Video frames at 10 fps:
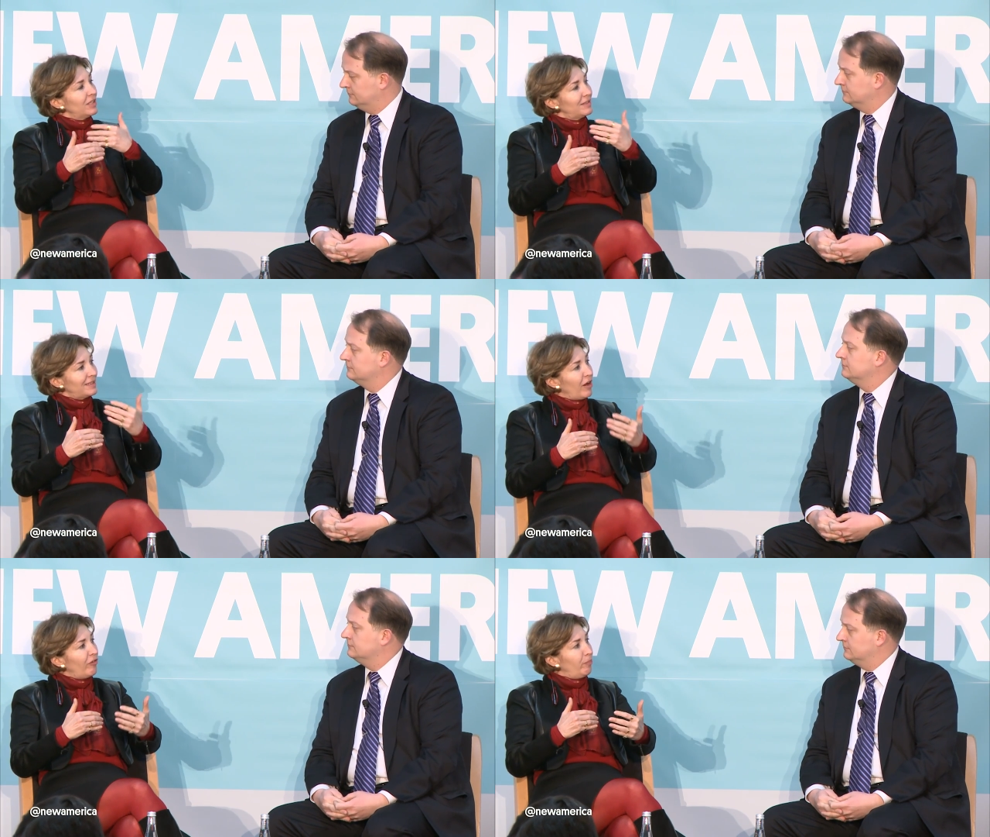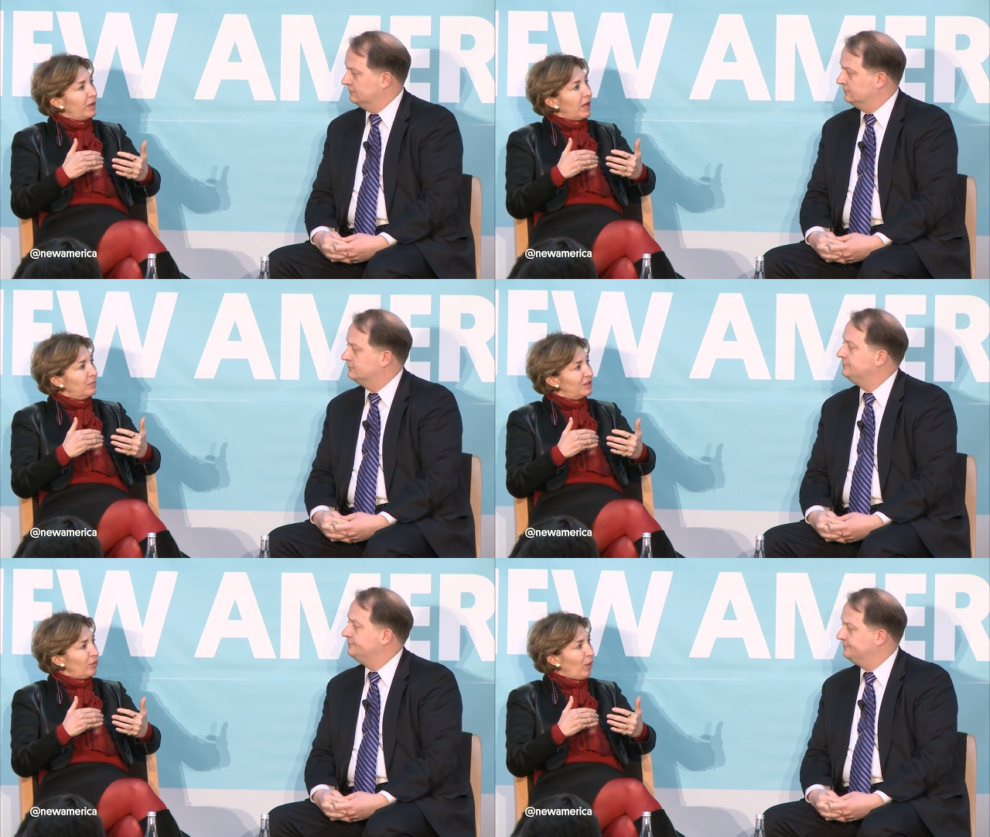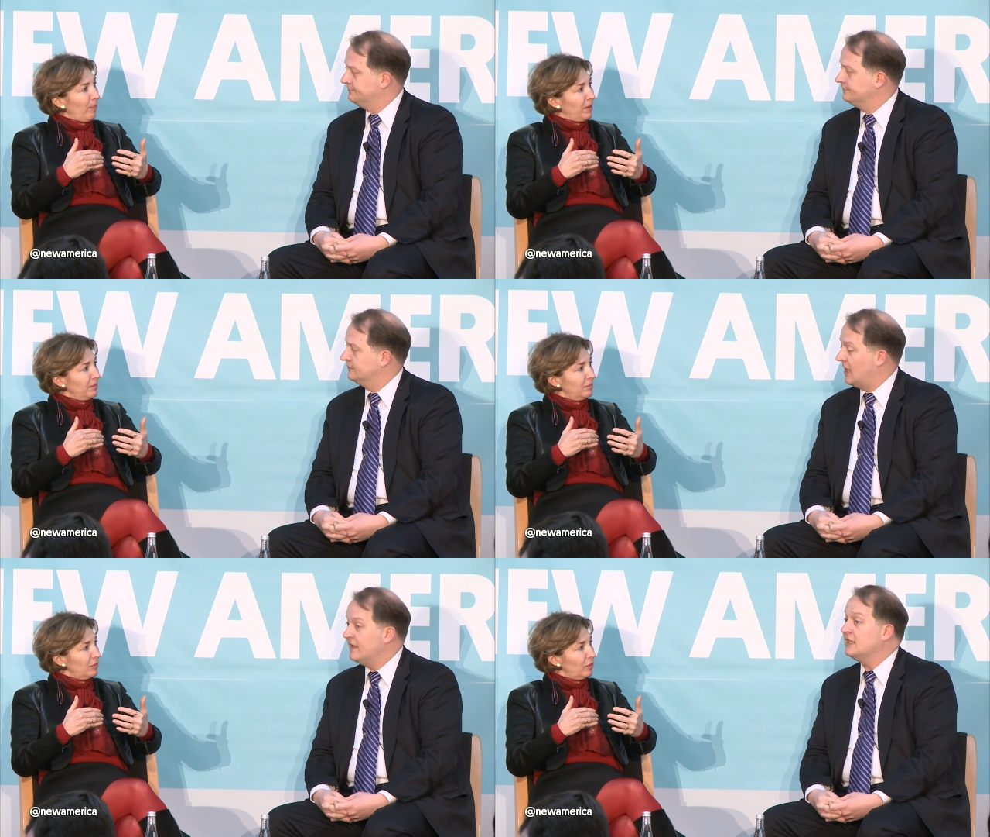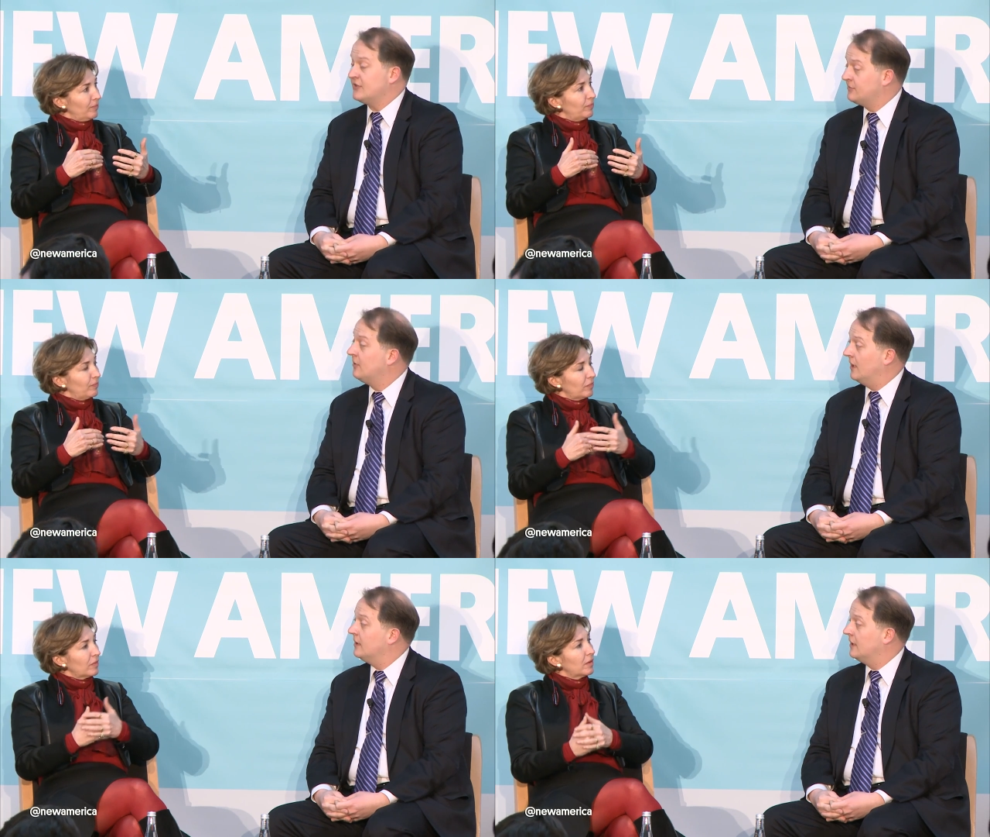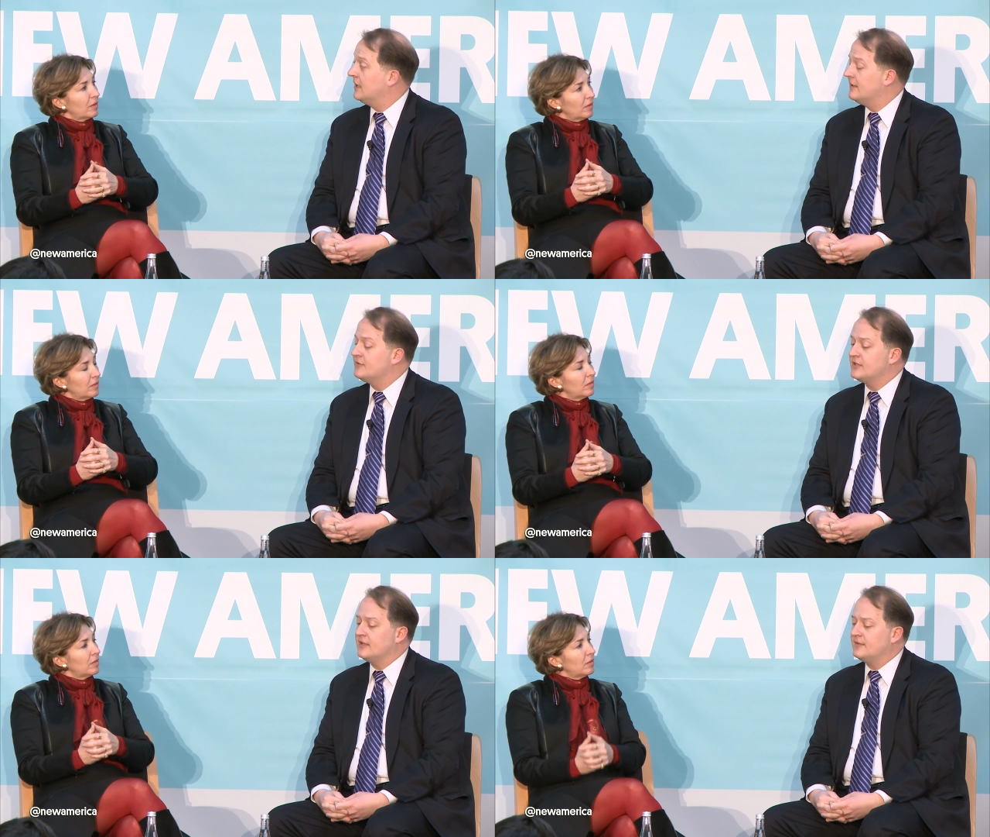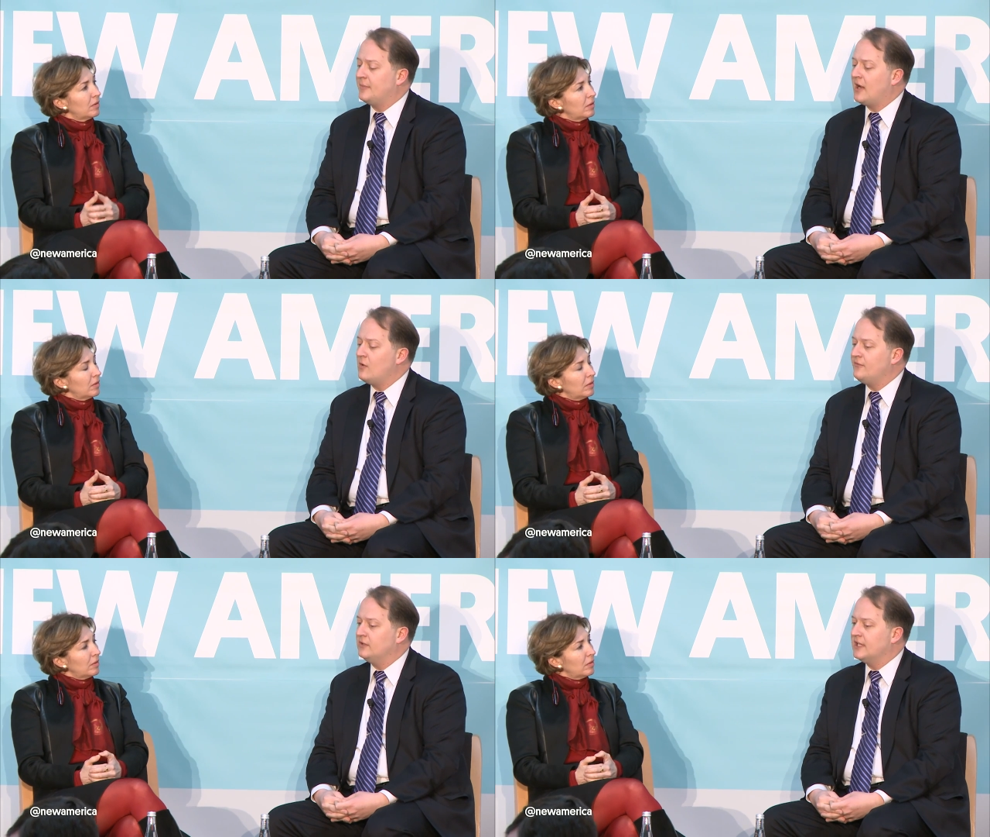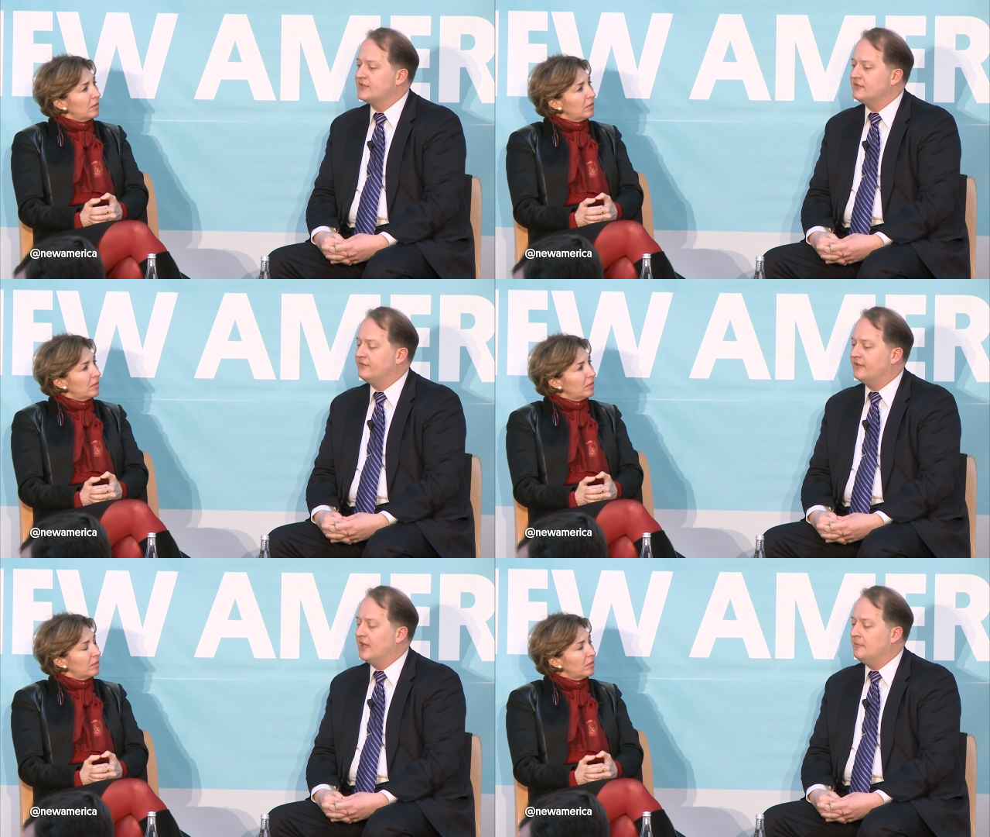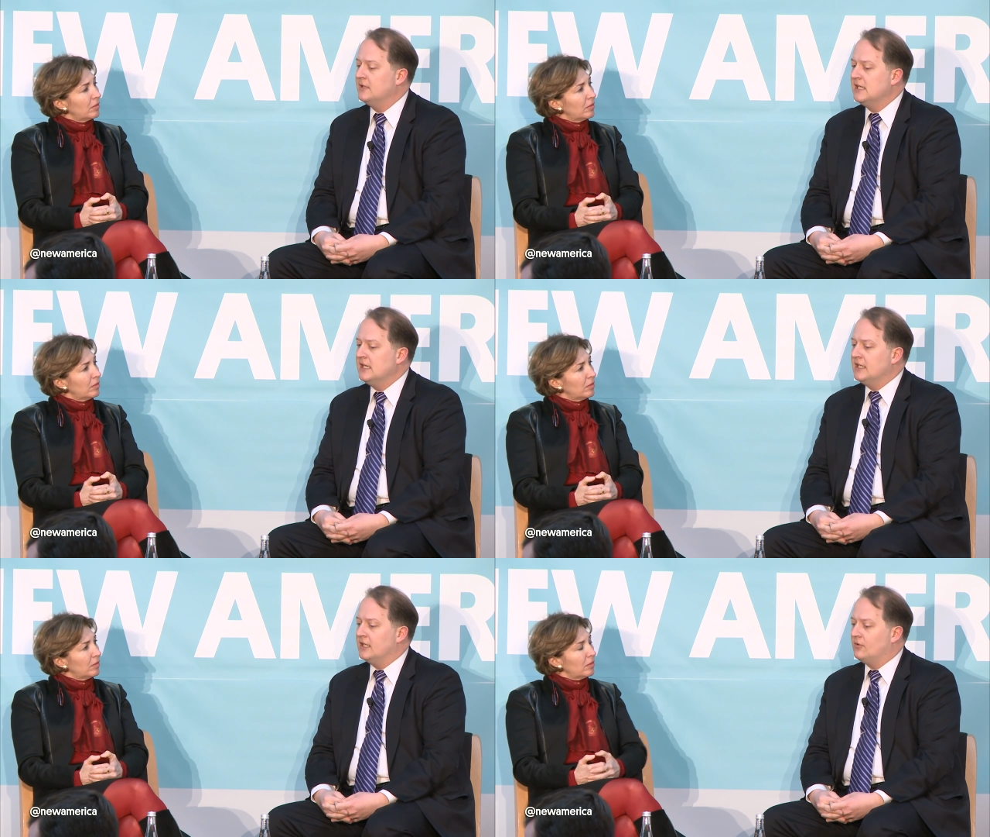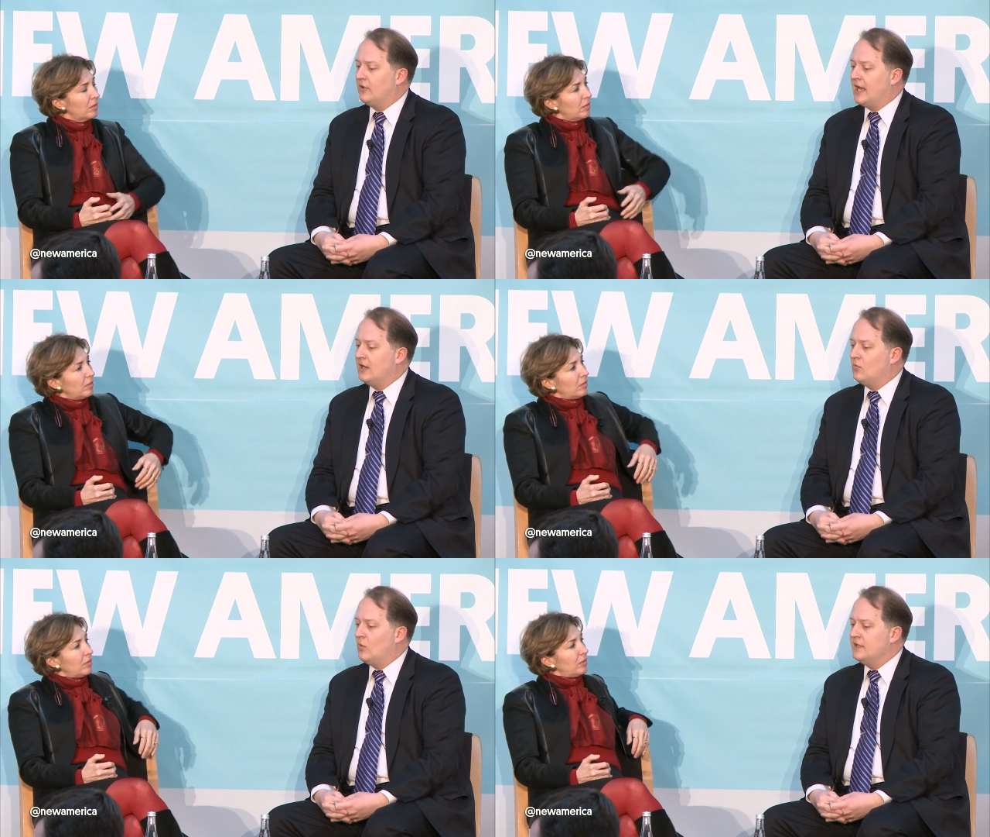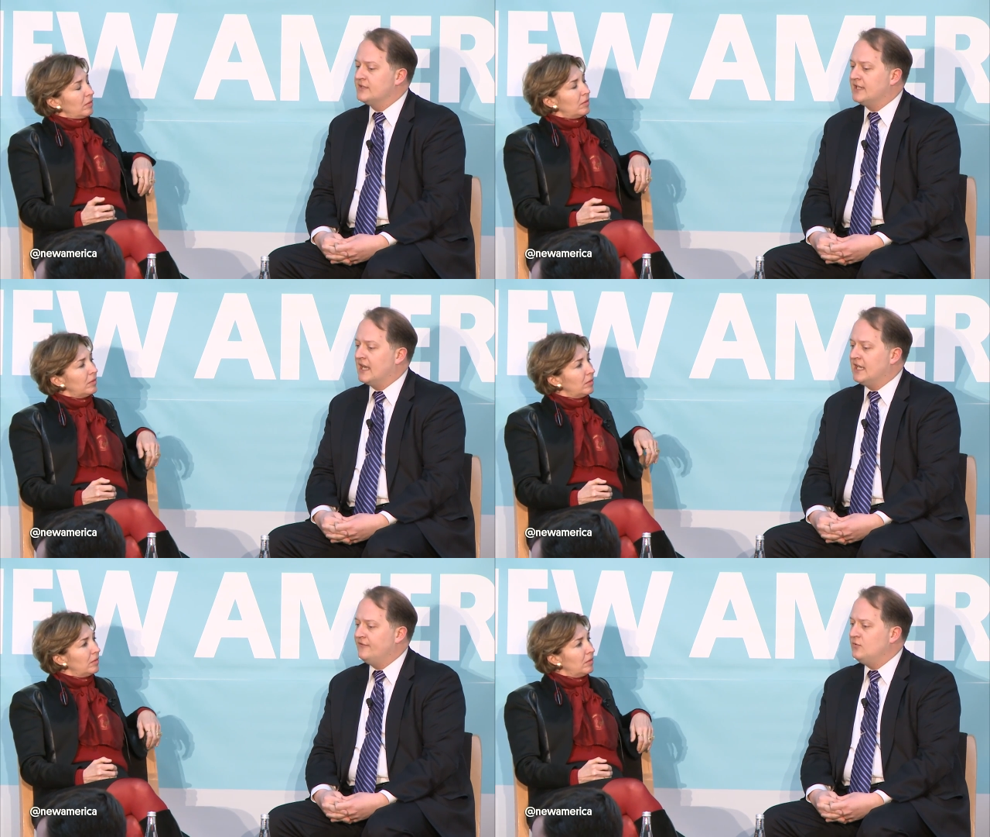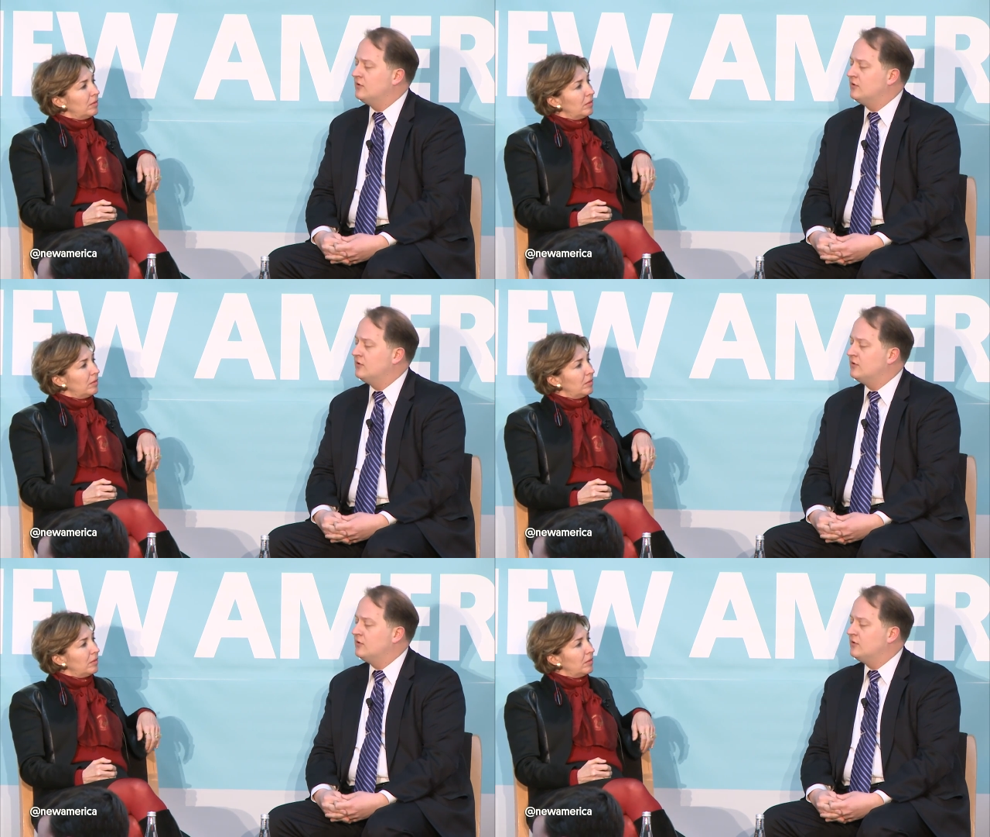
Speaker 1: itself becomes the weapon?
Speaker 2: I think that's right. And that is the powerful lesson for them in Iraq, was that if you